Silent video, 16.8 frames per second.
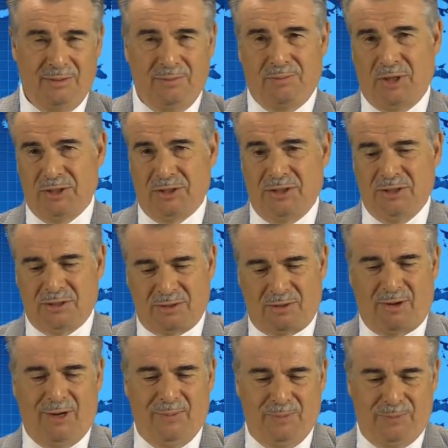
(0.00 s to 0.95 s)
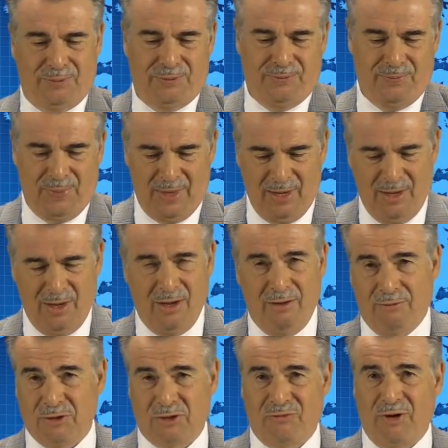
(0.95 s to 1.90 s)
President Trump
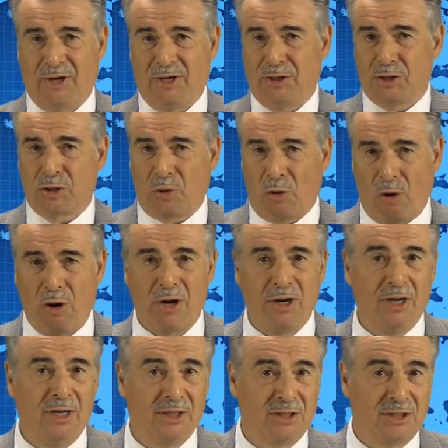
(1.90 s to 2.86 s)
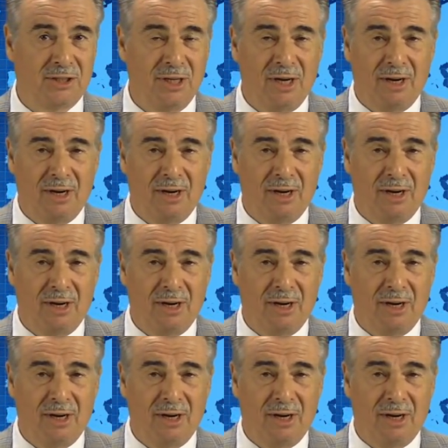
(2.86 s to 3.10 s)
was very strong in his